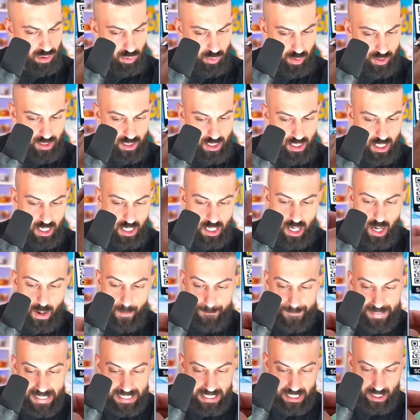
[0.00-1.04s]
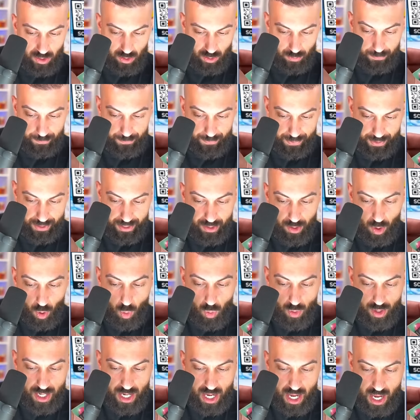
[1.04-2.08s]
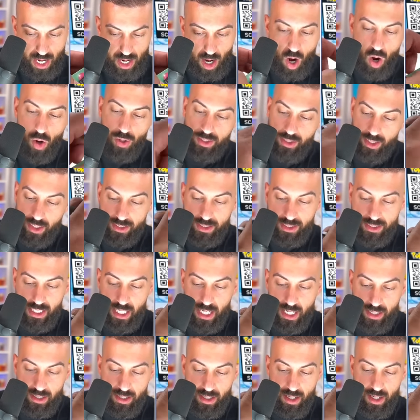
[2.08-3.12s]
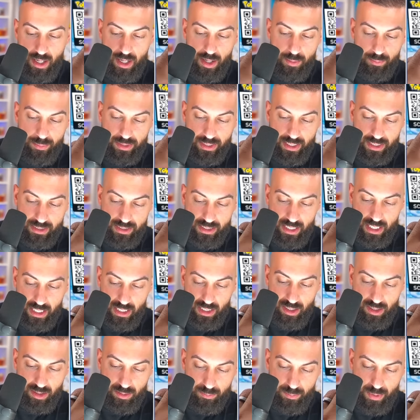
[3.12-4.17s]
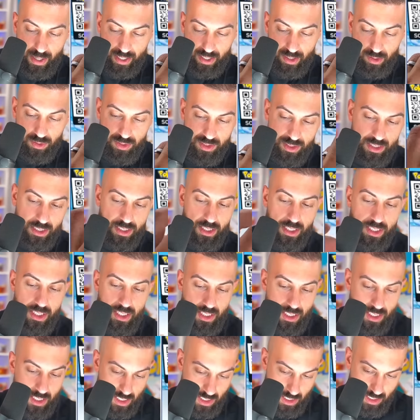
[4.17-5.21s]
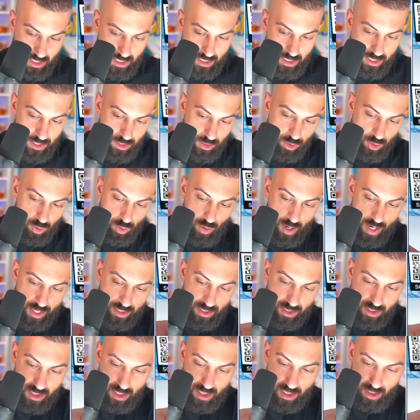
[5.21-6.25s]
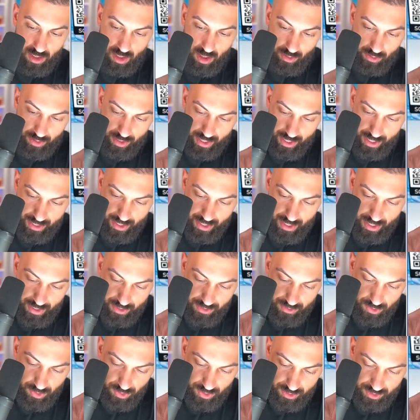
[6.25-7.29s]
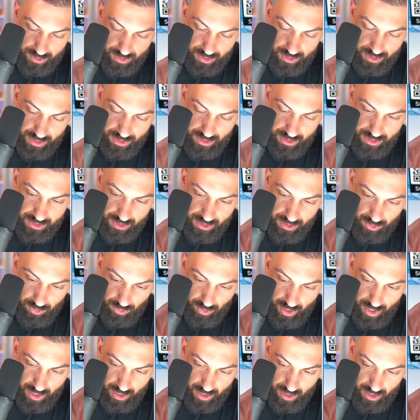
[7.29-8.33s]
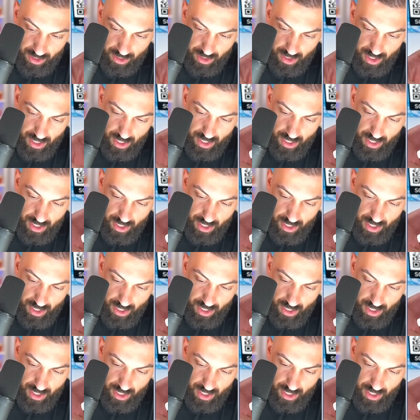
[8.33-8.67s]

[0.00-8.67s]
switching it up a little bit, okay. Oh, it does say P S A, Beckett, or C G C, interesting. Okay, so this is C G C graded.